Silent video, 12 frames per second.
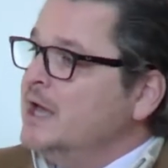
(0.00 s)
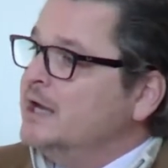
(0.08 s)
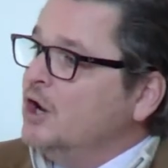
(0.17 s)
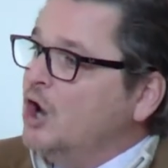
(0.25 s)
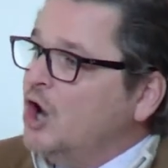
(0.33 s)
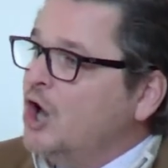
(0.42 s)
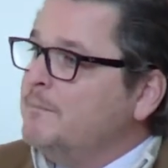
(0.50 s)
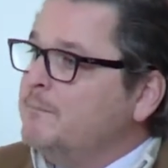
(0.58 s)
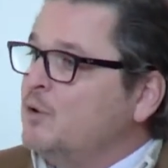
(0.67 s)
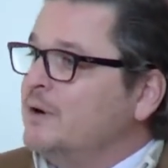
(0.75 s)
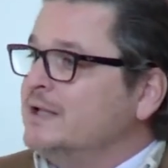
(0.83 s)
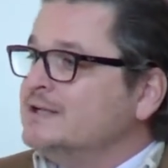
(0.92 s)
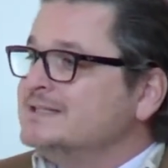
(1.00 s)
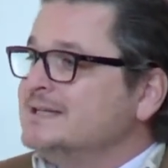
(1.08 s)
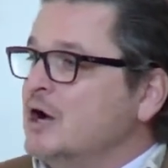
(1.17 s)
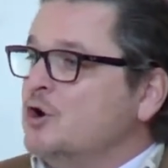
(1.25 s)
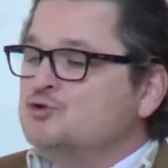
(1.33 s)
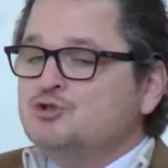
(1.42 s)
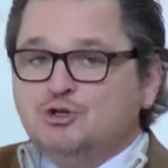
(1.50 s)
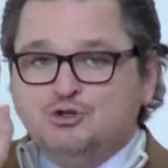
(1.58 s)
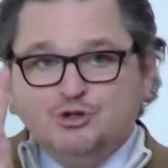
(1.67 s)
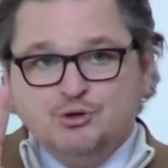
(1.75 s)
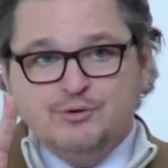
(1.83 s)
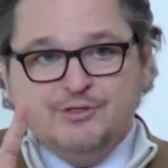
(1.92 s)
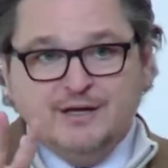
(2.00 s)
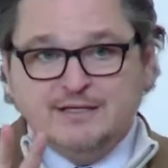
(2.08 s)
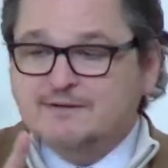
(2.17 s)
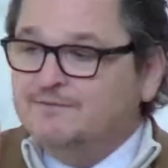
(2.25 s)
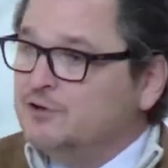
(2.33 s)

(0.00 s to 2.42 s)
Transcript: It all boils down to 2 things.